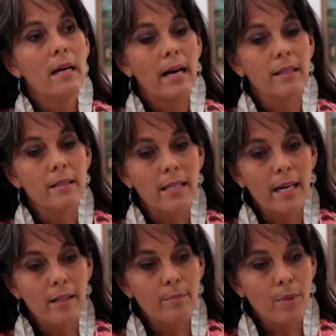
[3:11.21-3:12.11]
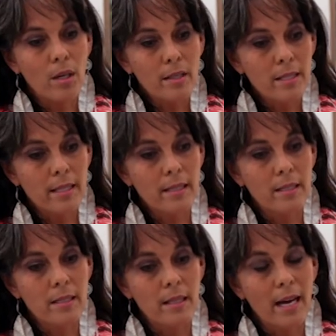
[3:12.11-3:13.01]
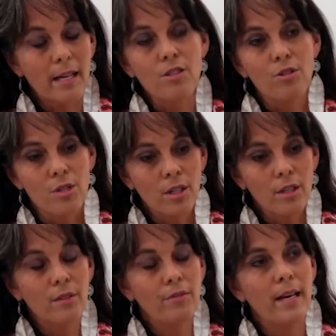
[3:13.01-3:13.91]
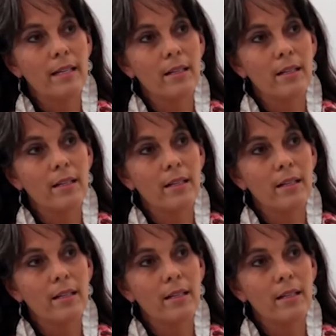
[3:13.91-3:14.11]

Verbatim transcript: And inside the box is astroturf, and